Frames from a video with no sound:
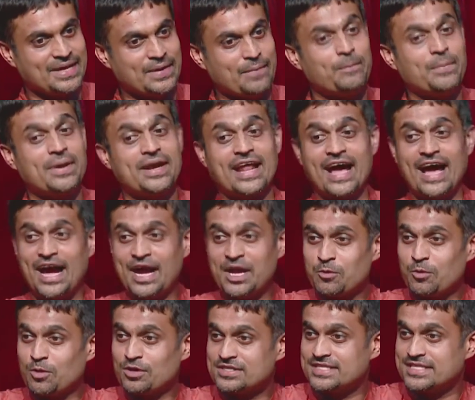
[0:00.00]
but I
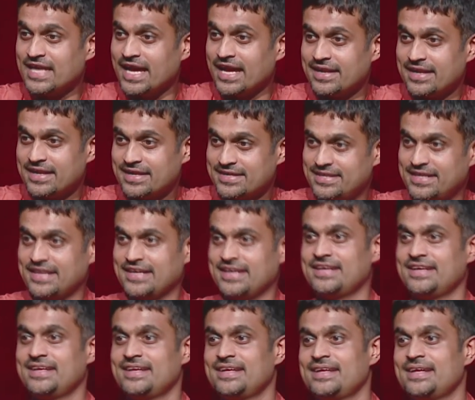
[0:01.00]
was directing.
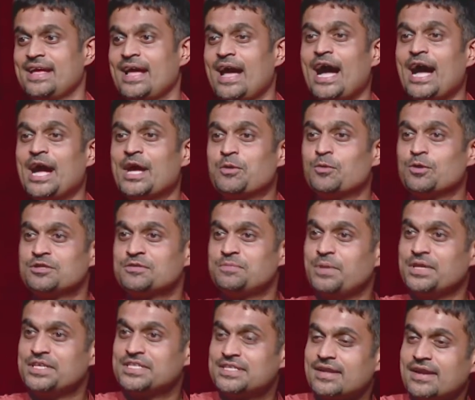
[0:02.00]
I was
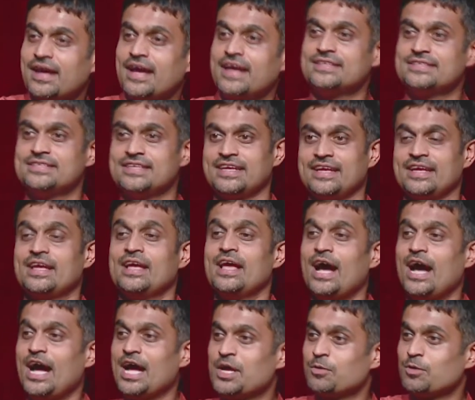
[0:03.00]
picturizing.
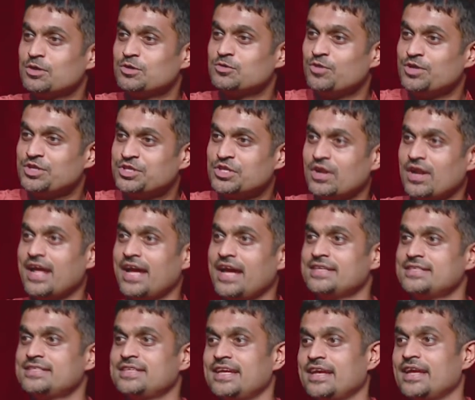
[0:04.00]
I was
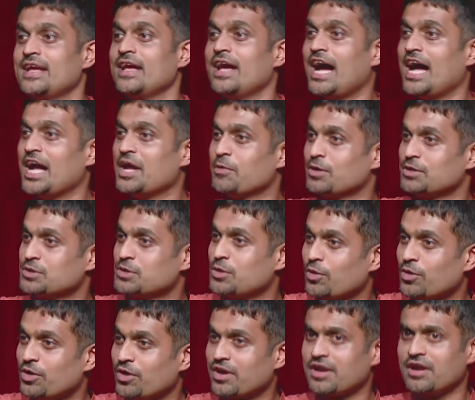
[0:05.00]
visualizing. I was
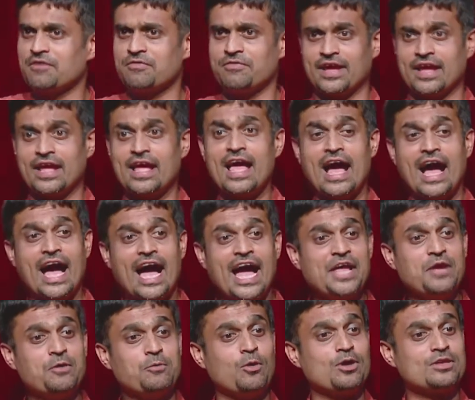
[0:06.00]
choreographing.
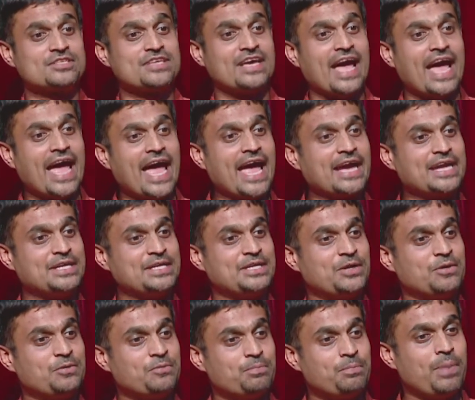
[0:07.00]
I was an
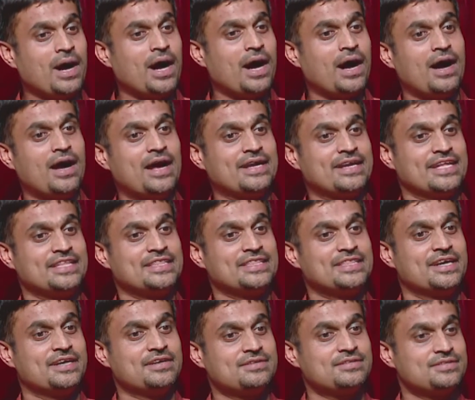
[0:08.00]
active part in
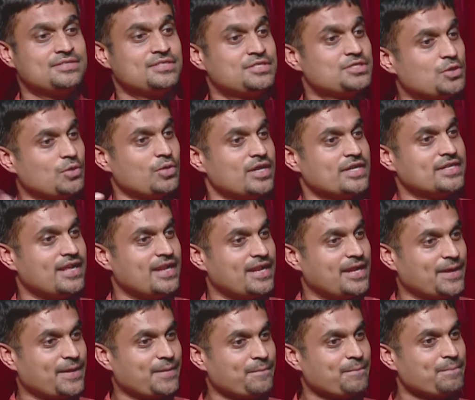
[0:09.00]
the storytelling.